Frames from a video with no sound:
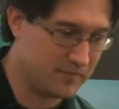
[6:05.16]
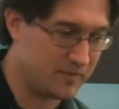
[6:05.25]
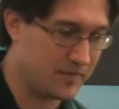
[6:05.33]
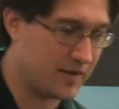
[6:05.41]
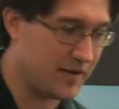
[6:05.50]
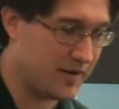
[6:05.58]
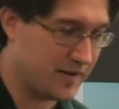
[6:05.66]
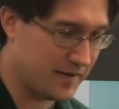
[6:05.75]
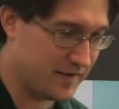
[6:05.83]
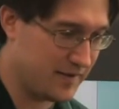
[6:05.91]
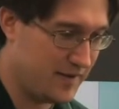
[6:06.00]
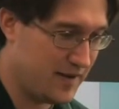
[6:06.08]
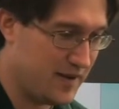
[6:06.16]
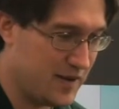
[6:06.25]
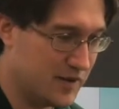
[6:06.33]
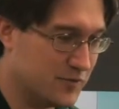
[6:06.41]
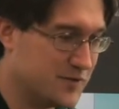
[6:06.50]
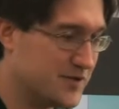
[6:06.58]
The
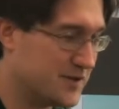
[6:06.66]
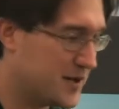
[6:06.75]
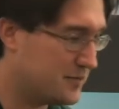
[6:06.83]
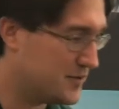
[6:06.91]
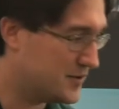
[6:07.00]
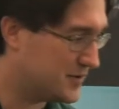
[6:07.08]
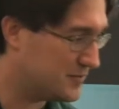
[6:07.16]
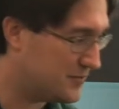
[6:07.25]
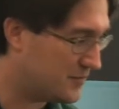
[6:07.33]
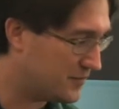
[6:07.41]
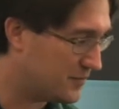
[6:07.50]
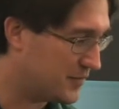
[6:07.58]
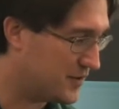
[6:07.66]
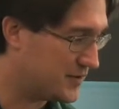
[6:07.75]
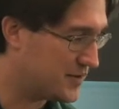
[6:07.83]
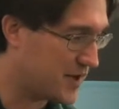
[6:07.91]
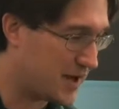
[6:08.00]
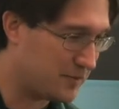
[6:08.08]
ones that come to the
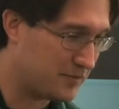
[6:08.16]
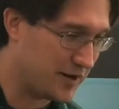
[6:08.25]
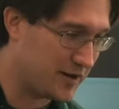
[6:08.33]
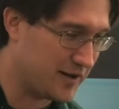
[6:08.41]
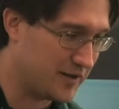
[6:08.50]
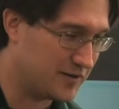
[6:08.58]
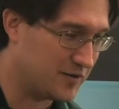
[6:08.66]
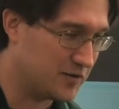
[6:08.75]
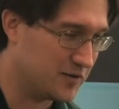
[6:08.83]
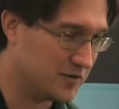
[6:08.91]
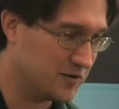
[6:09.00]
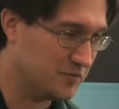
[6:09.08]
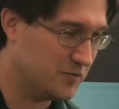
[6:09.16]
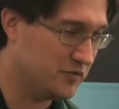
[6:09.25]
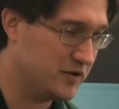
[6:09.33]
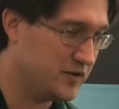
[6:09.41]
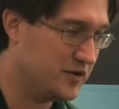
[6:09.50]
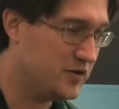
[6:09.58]
top of my head are the movie
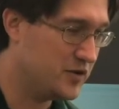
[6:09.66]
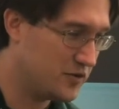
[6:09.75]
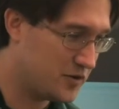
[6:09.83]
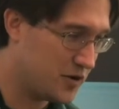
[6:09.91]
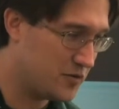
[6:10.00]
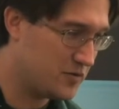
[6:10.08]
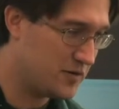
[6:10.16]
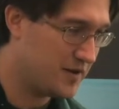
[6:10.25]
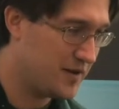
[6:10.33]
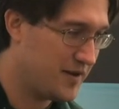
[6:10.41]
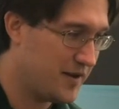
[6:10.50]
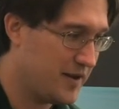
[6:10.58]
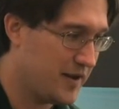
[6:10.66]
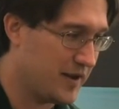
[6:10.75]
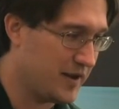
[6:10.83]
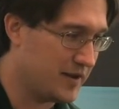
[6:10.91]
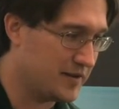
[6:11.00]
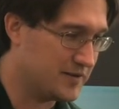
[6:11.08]
Hugo,
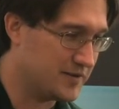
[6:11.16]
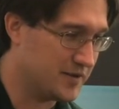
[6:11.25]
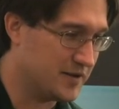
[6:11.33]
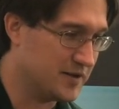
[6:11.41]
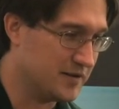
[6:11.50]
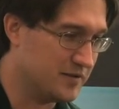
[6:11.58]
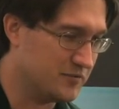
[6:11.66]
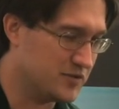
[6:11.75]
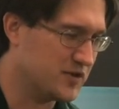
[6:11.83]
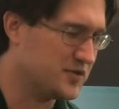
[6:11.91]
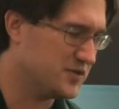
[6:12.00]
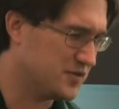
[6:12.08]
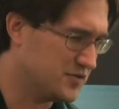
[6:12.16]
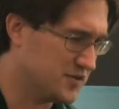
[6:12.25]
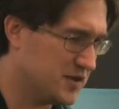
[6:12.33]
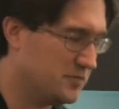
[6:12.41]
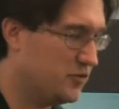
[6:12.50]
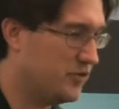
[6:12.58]
and it was also used in
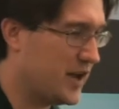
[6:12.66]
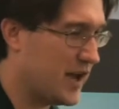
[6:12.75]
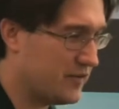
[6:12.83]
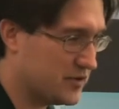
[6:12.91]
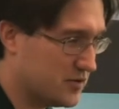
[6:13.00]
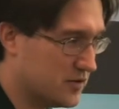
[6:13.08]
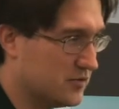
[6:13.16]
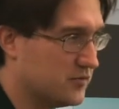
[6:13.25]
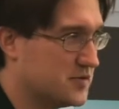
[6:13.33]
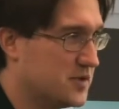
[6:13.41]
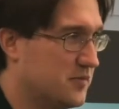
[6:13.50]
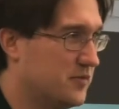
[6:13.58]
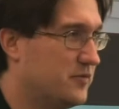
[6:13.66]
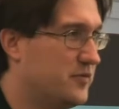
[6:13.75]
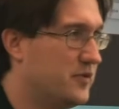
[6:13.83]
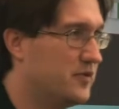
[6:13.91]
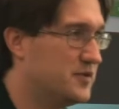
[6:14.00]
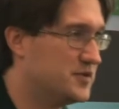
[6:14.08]
the movie Avatar for some
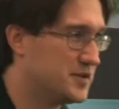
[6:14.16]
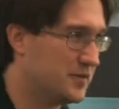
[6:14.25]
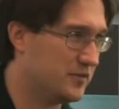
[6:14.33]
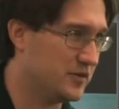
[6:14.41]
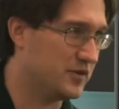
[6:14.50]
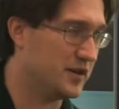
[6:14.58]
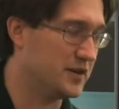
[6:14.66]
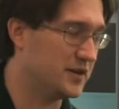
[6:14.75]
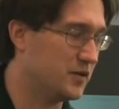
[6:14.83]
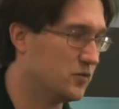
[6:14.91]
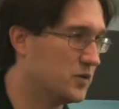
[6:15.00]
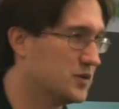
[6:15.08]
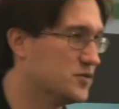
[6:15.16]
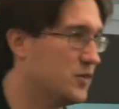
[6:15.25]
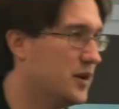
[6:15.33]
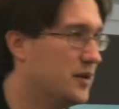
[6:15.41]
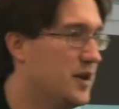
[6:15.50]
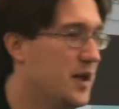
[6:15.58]
of their editing work as
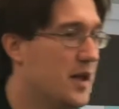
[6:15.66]
well.